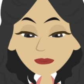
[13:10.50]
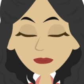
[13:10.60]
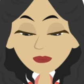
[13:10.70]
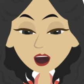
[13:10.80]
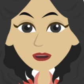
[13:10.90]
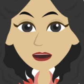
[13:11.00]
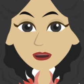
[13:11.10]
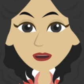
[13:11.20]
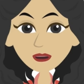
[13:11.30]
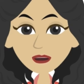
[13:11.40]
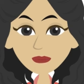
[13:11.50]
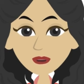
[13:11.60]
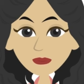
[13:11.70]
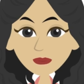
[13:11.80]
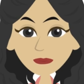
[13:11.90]
This animal
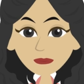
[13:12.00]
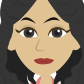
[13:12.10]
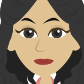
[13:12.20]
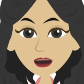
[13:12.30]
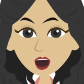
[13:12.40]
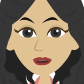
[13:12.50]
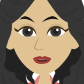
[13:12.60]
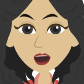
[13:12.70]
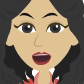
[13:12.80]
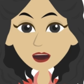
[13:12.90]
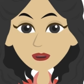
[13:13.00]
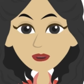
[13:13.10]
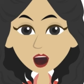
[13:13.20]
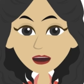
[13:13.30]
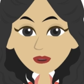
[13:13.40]
has a flatter
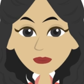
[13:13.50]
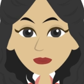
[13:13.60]
shell.